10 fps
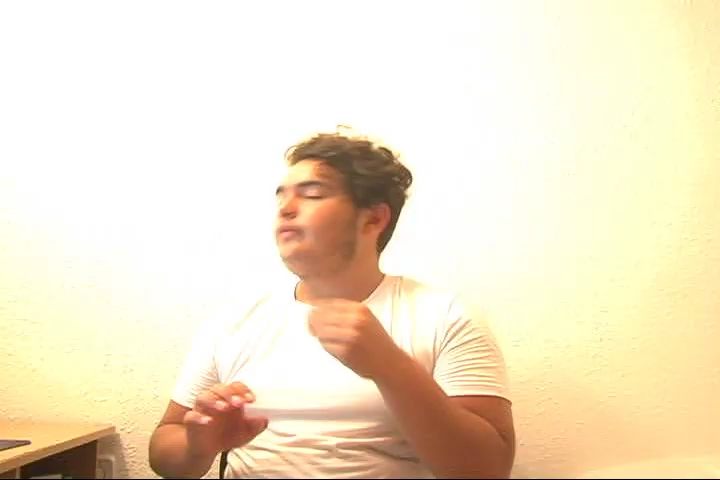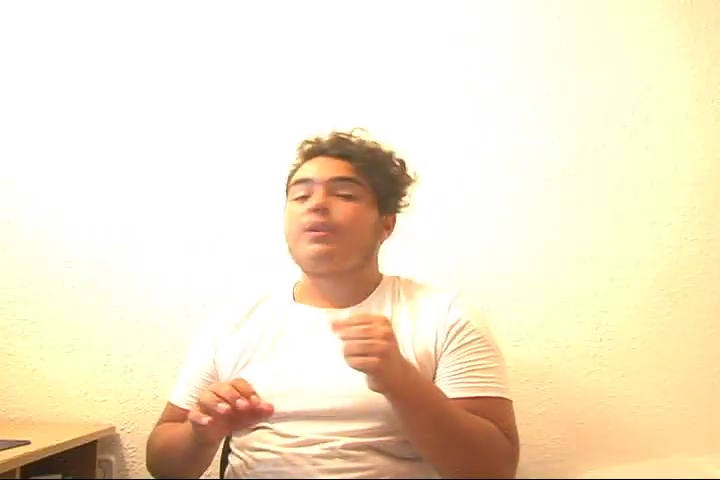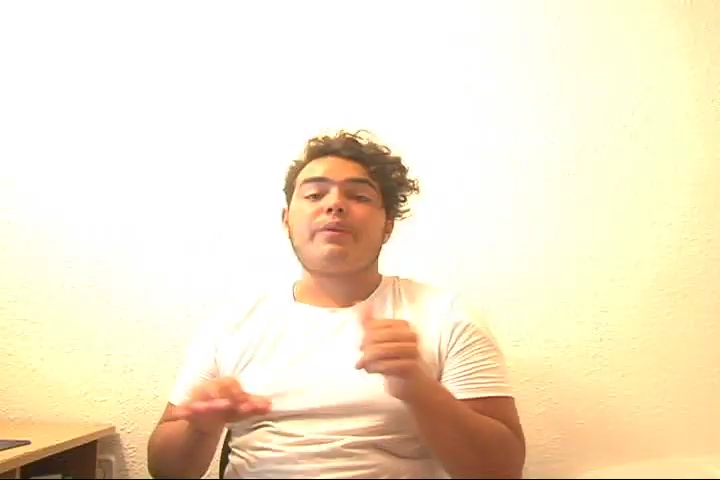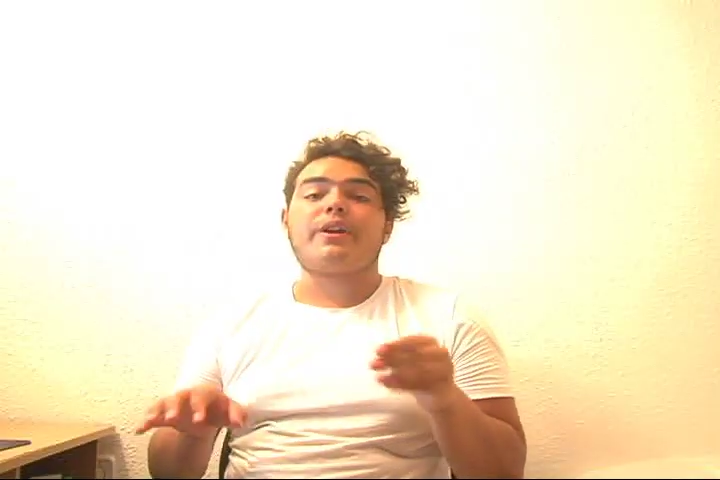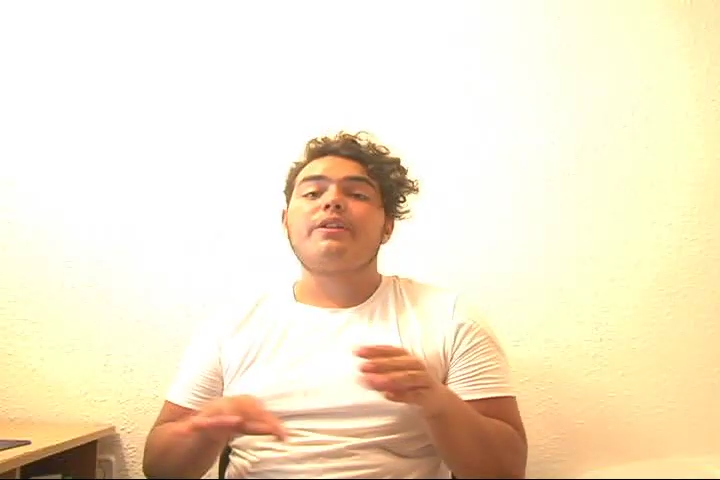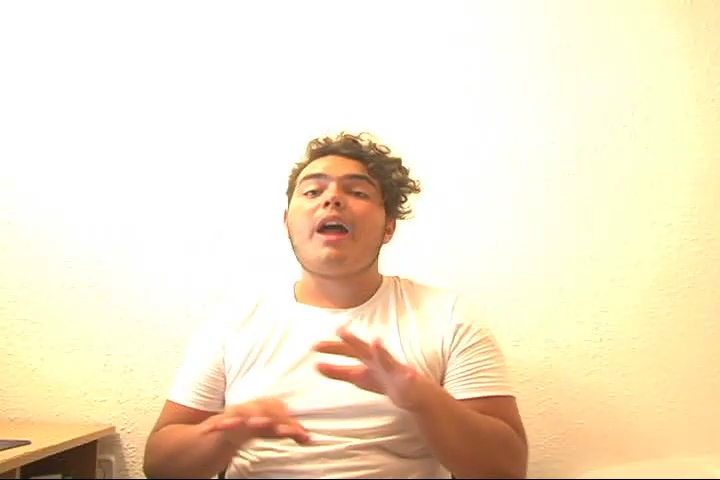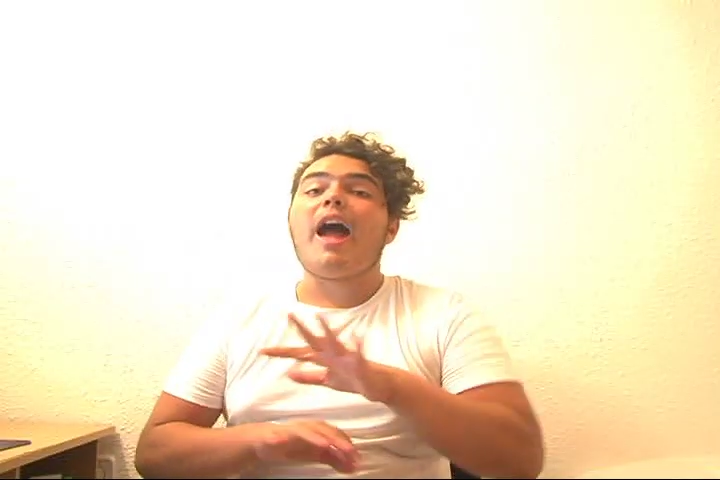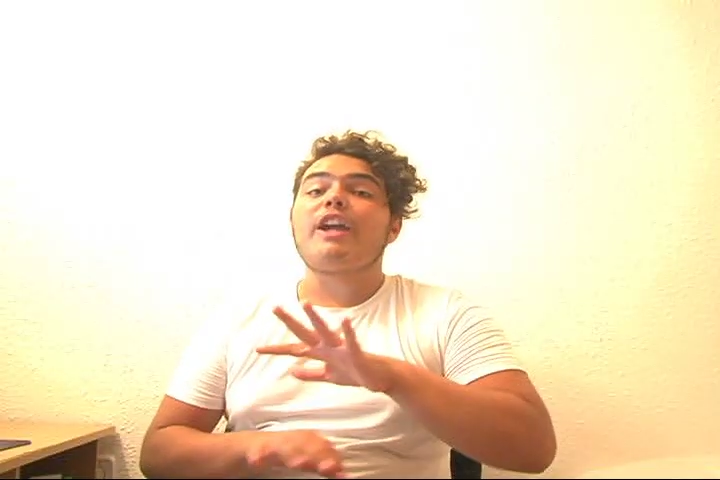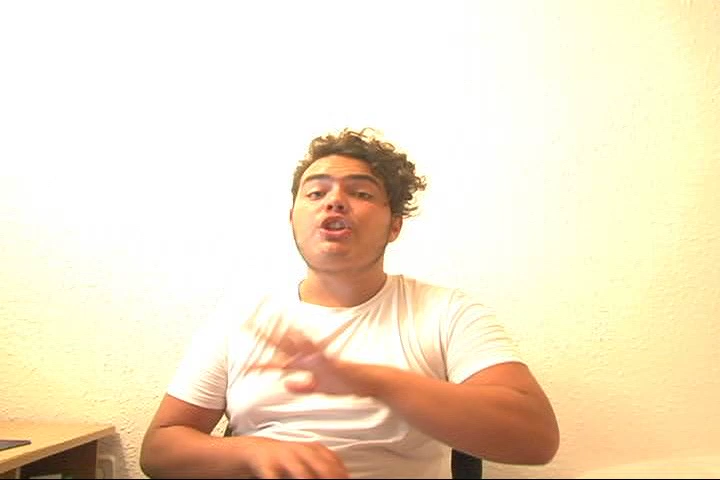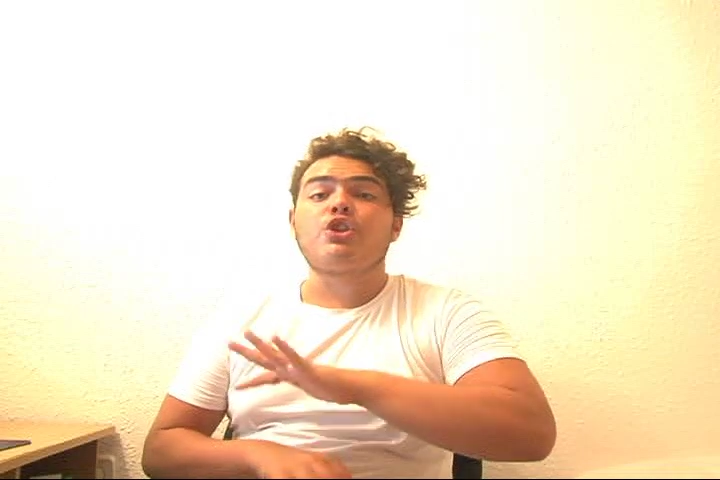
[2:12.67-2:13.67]
For the record,
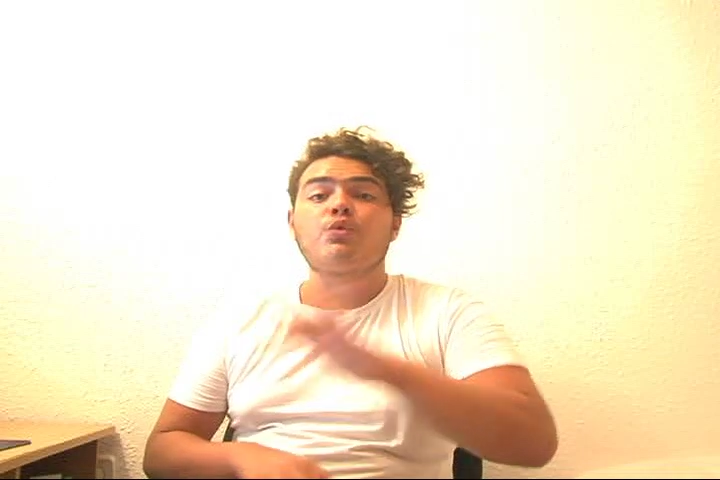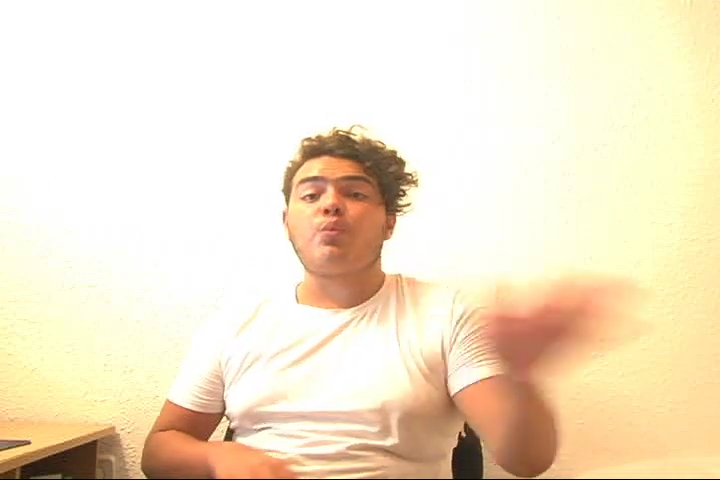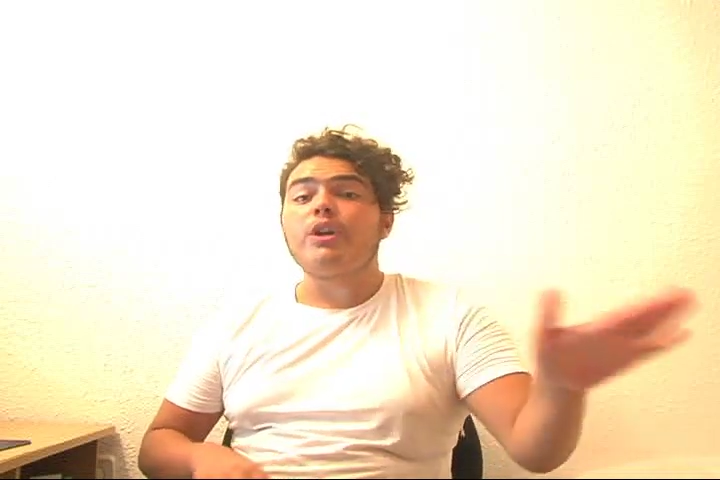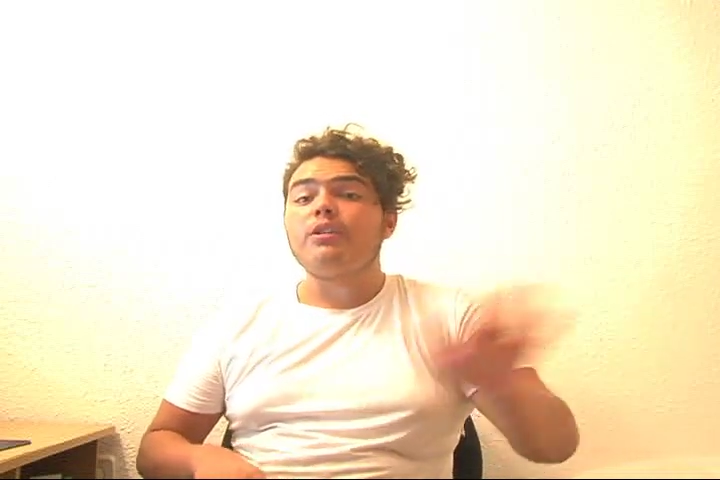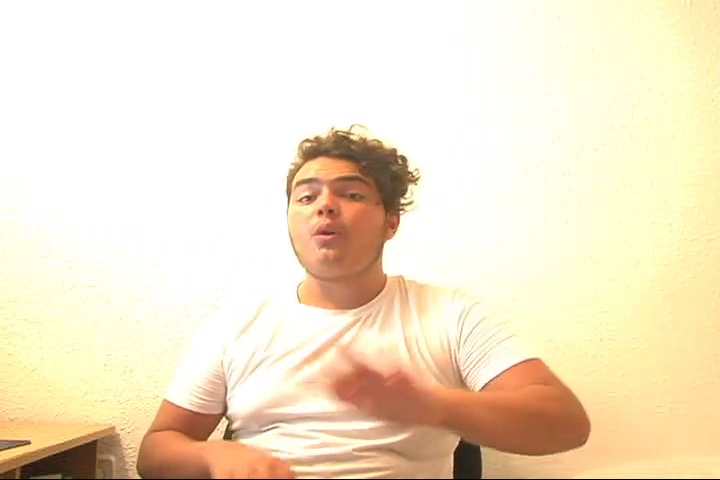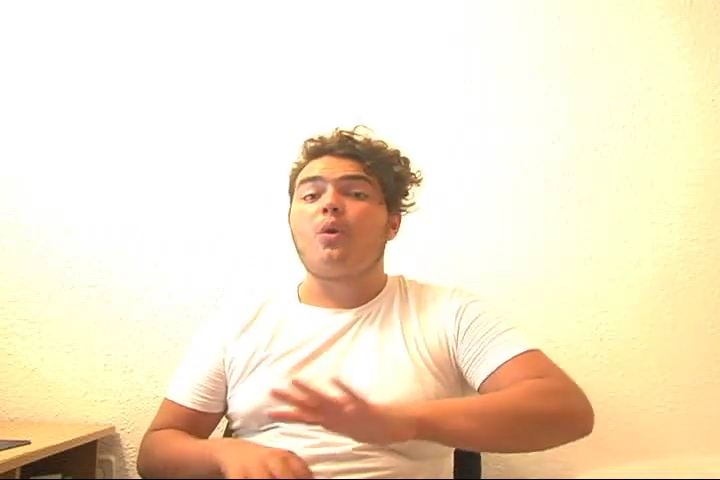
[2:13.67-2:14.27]
I wouldn't